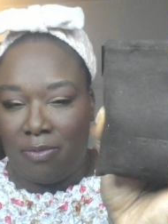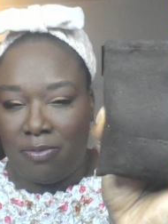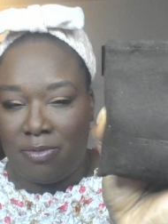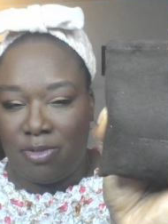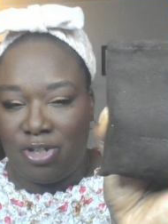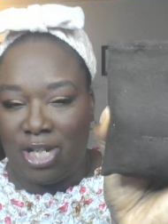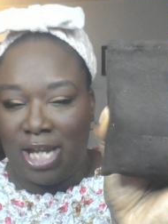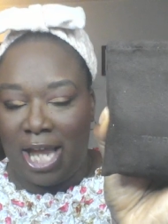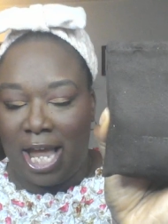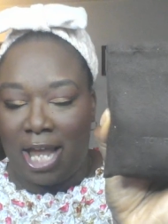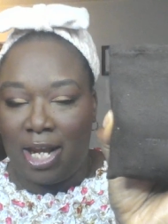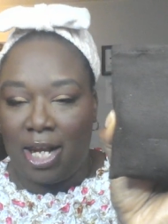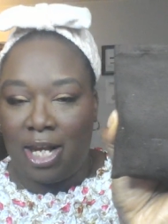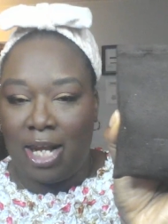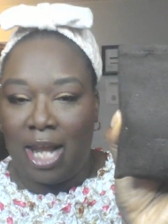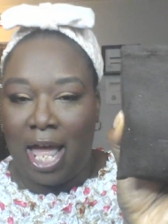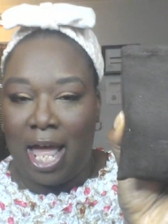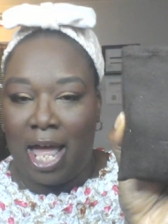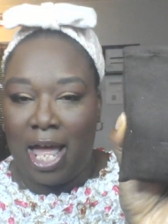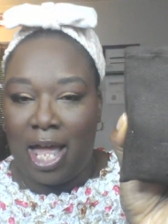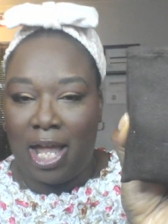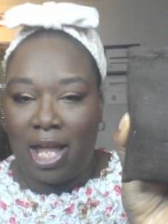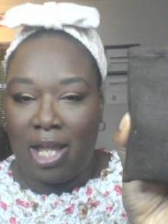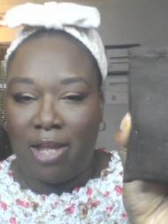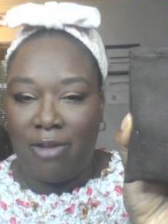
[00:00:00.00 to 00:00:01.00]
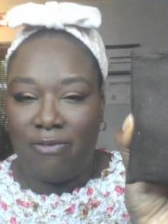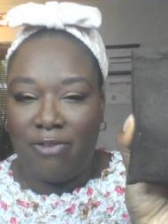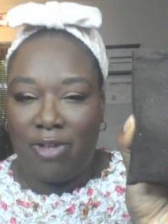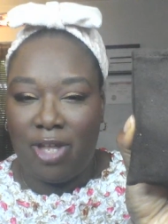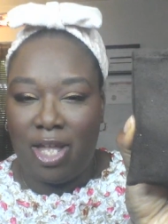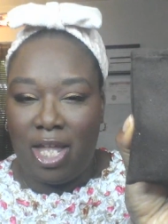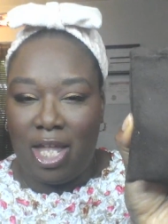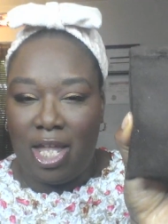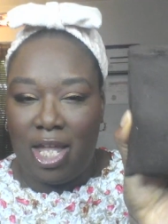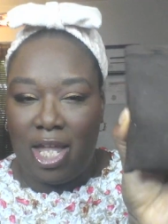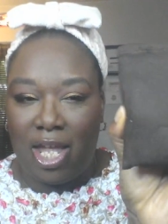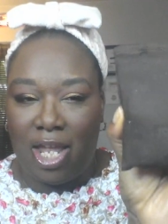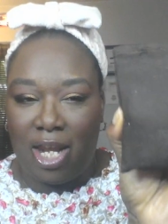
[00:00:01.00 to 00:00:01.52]
She had a live,
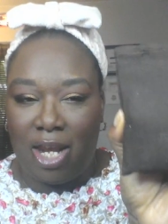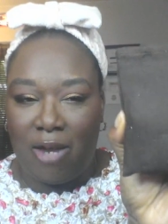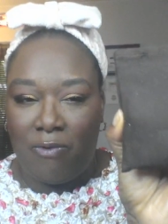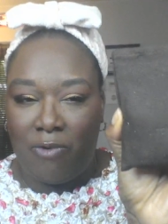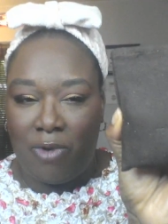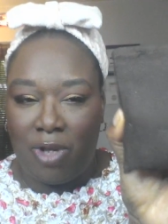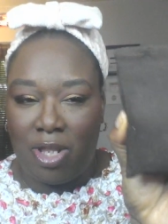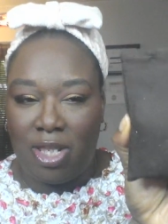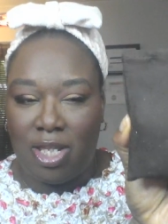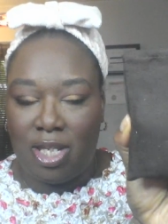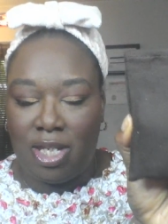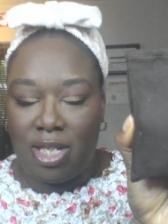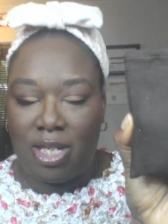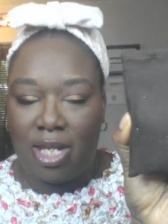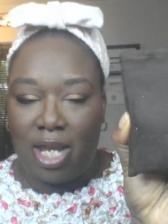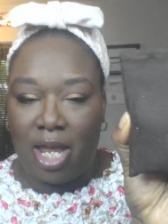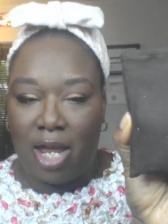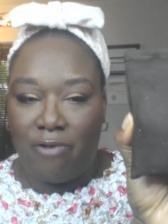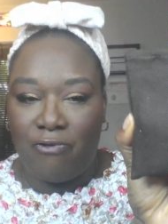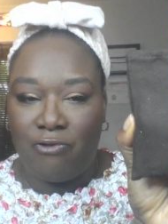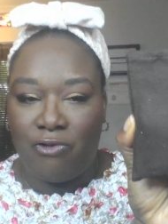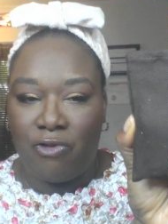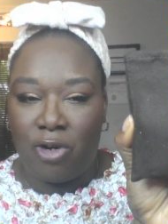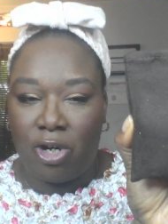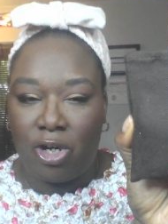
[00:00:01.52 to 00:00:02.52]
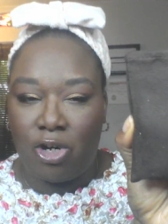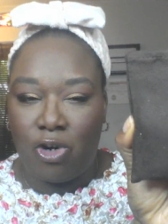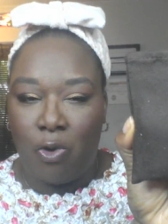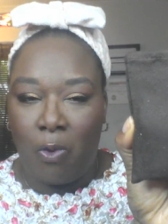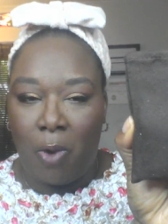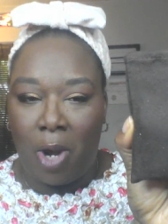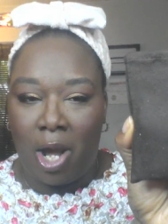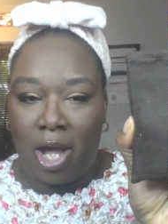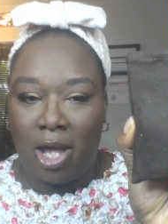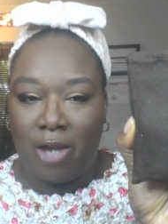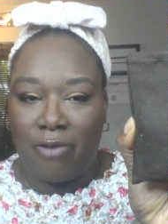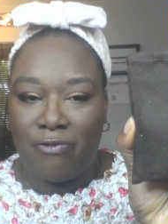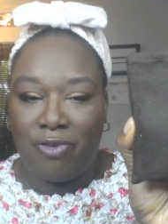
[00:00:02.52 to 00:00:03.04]
and I won this Tom Ford
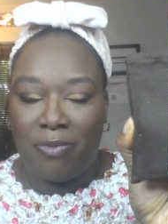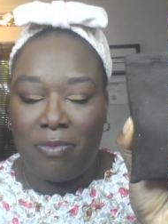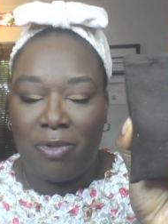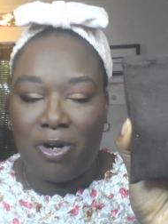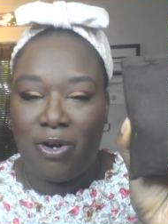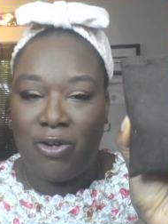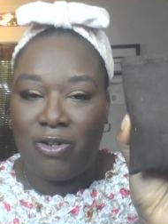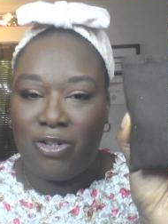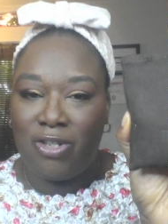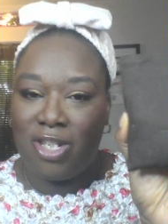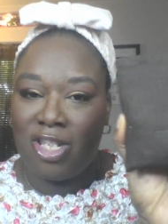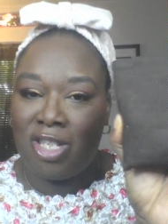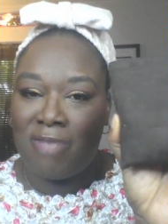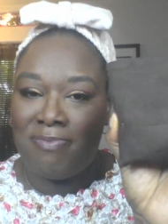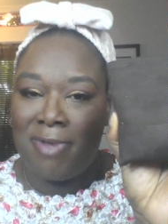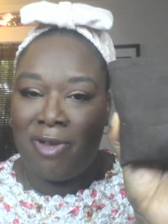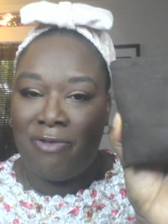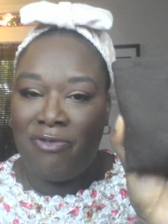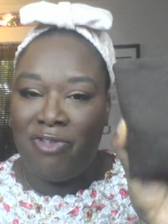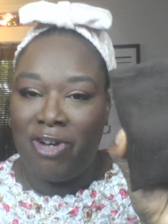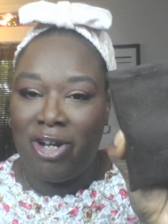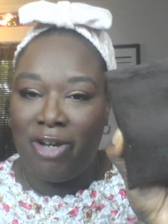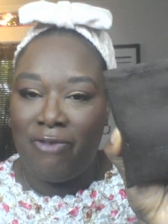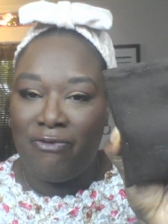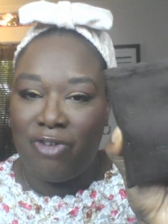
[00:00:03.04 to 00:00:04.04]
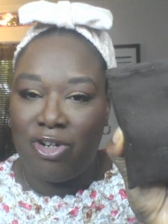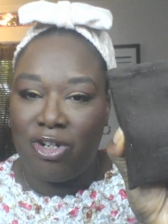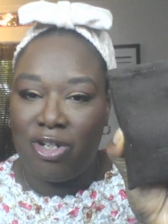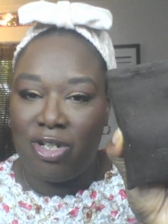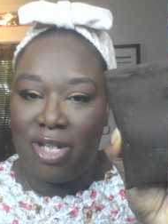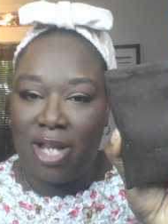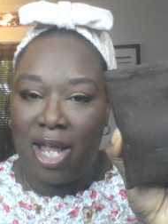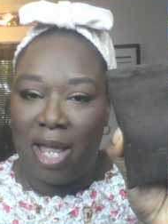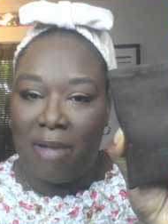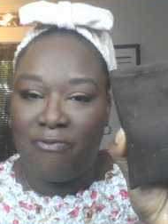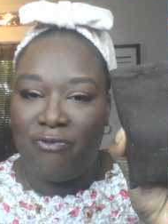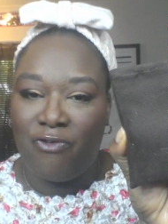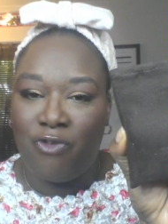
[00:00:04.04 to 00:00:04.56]
quad from her. So this is my very first
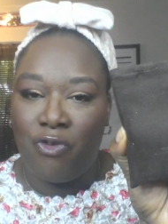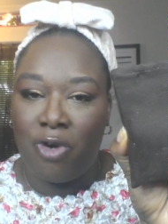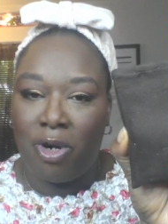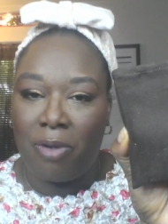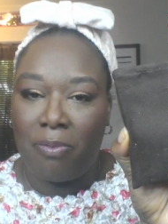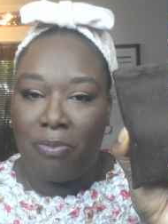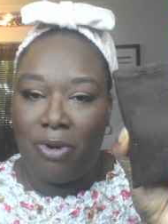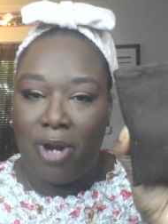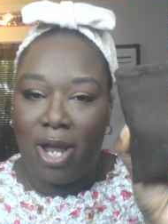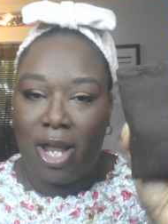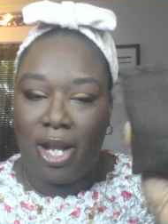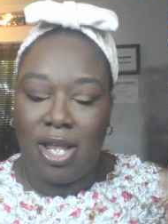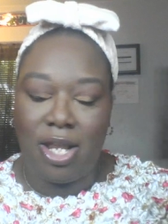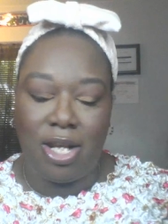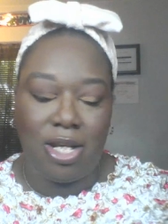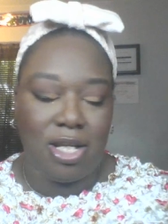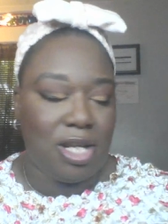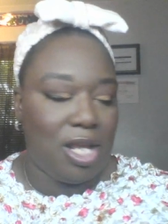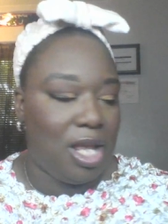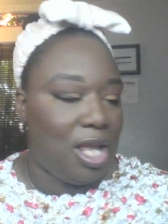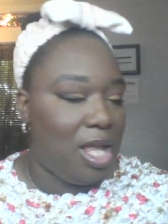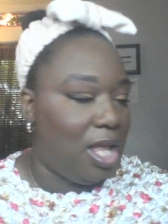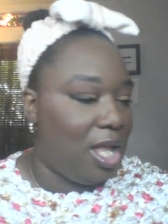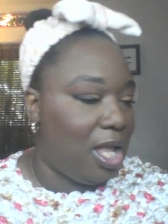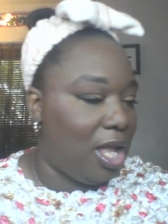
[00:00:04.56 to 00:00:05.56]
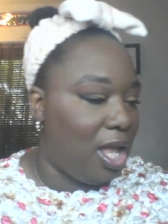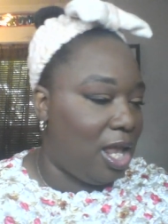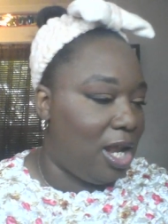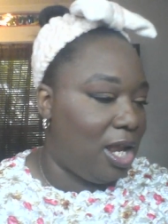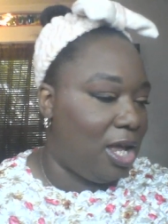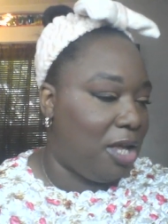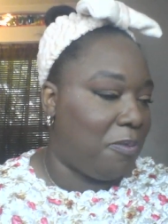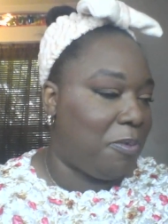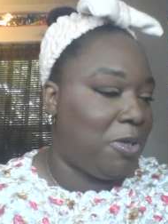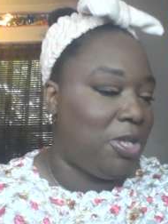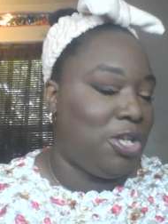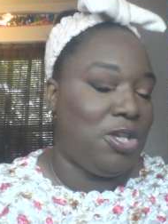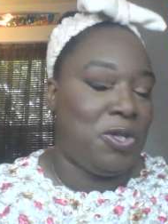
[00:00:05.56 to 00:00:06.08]
Tom Ford product, and
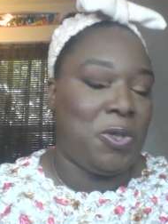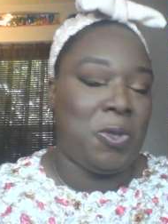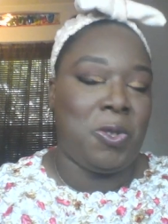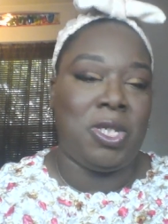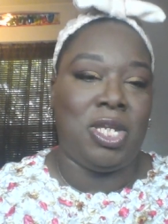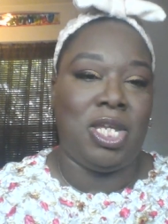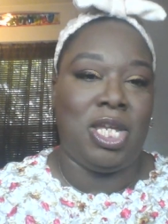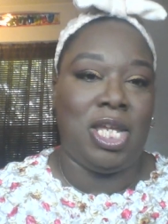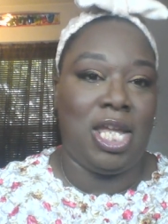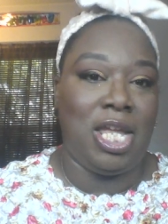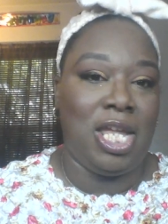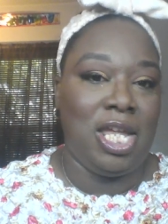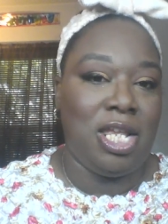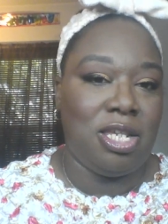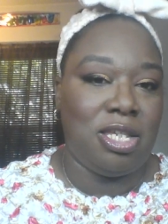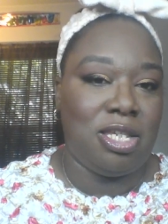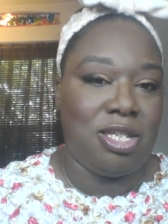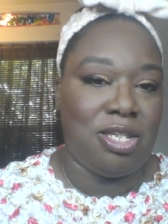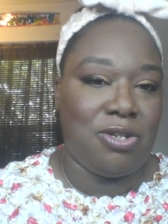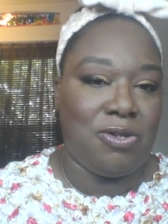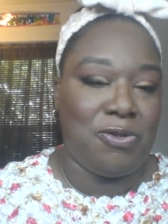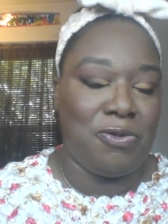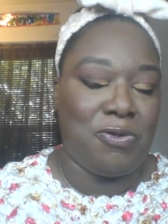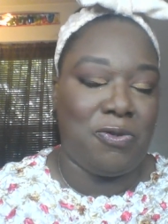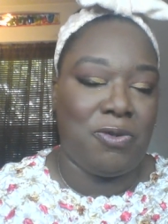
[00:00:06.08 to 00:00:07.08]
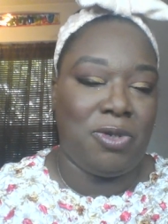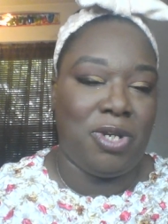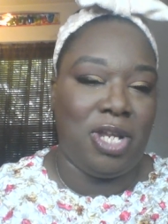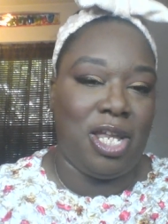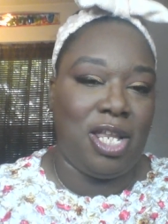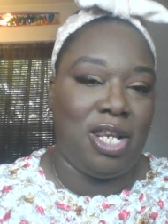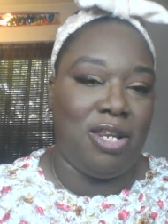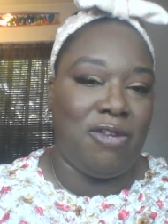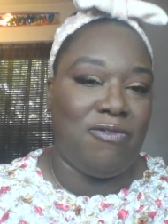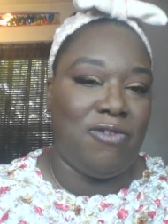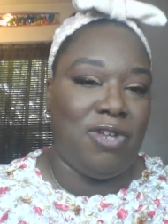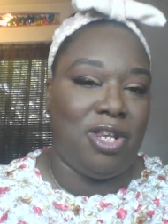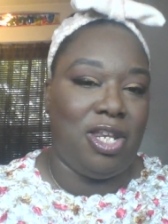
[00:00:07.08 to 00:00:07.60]
I'll be using it soon in
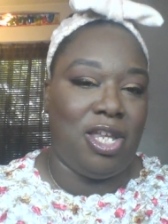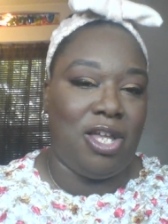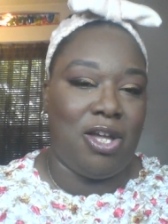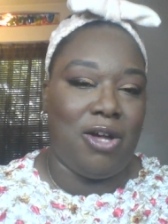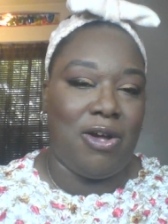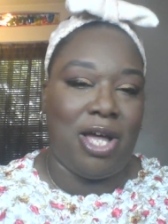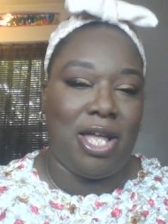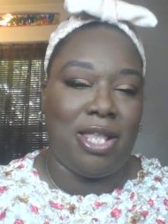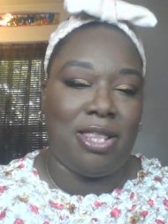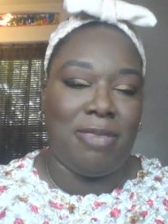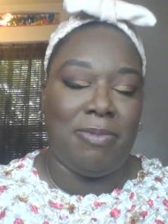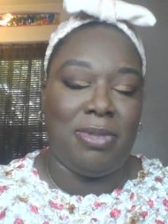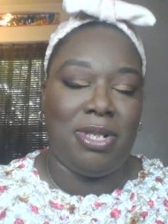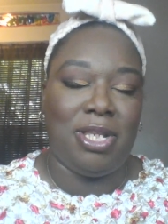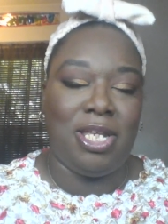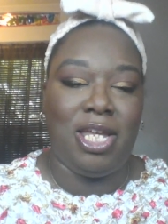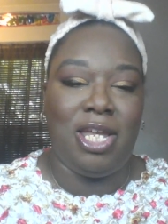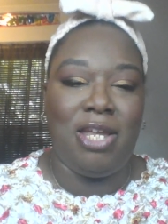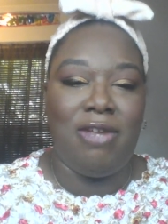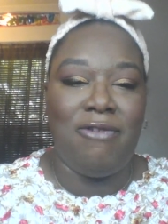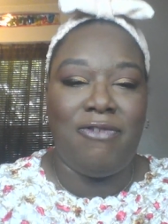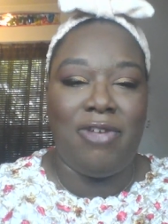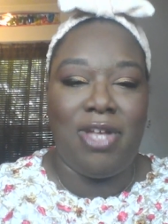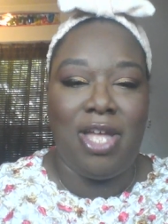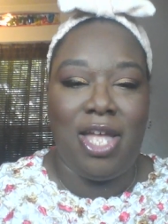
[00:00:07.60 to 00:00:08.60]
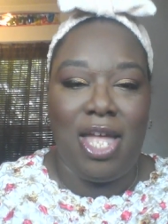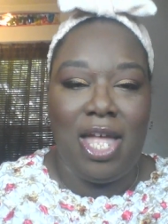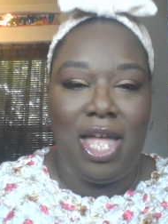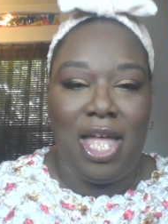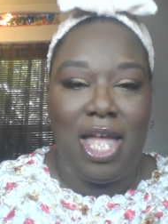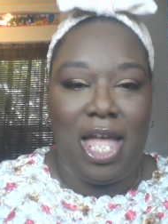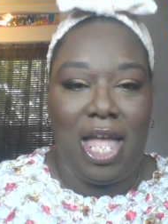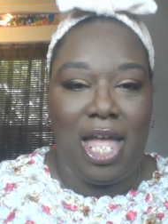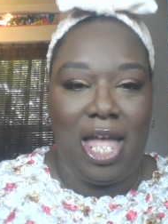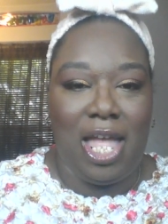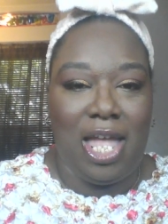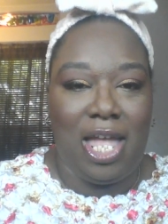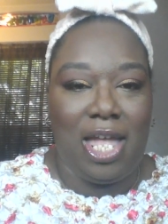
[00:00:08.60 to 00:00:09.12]
a video, I believe.
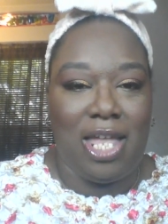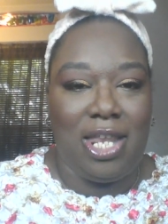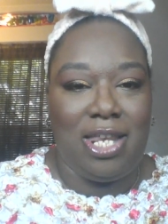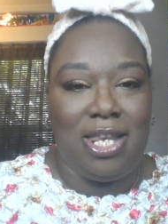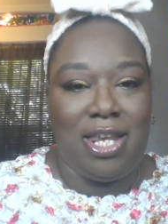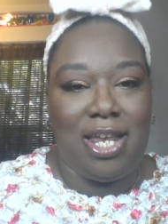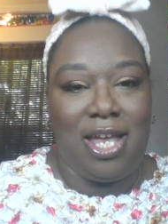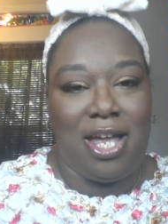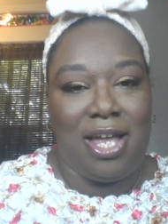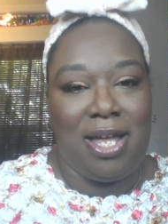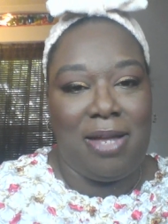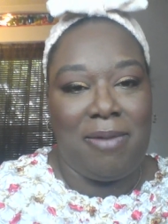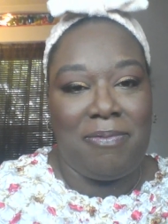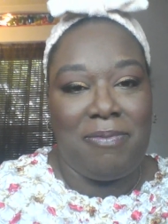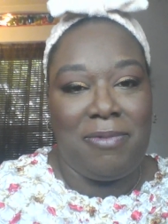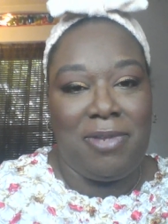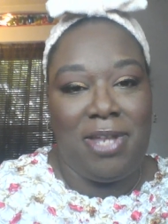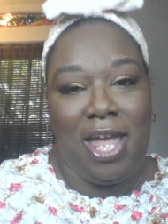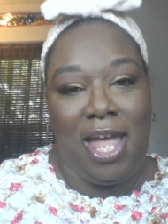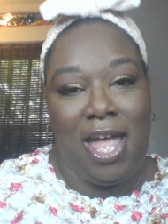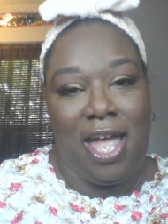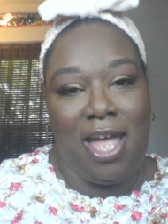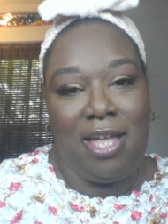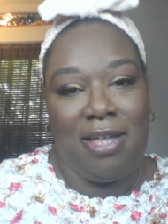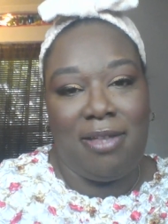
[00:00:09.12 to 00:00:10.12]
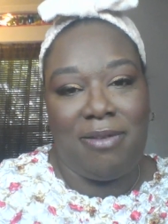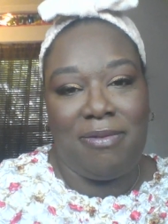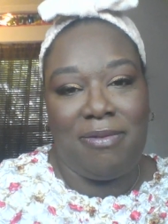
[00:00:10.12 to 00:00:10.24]
And yeah.